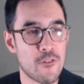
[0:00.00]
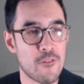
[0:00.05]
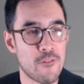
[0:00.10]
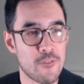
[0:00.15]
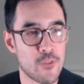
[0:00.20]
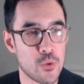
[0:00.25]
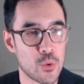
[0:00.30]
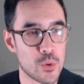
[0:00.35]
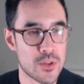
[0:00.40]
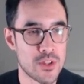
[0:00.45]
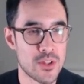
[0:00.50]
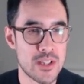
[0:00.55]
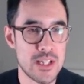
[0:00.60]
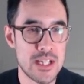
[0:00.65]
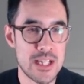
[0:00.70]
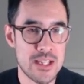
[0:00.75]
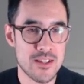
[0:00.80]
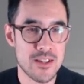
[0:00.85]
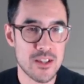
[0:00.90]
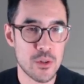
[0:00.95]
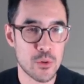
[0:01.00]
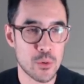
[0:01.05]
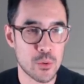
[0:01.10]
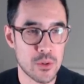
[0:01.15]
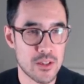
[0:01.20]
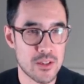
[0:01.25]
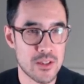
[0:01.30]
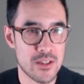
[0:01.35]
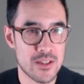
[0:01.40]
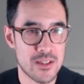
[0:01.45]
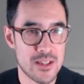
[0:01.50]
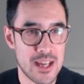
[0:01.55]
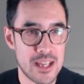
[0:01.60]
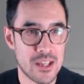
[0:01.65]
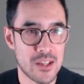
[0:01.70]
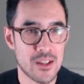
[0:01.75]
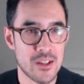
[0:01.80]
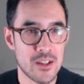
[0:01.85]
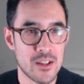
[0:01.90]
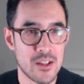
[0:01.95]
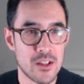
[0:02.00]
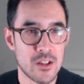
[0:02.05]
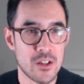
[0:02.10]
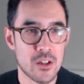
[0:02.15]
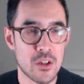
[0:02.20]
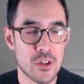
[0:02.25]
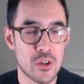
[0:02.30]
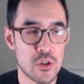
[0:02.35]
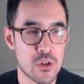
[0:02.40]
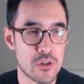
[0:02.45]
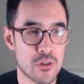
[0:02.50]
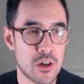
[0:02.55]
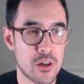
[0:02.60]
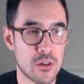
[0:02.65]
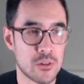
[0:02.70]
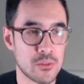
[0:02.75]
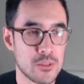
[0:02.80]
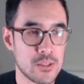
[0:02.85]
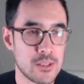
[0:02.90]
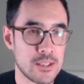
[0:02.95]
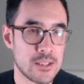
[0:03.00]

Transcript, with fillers: four seats in order to take control.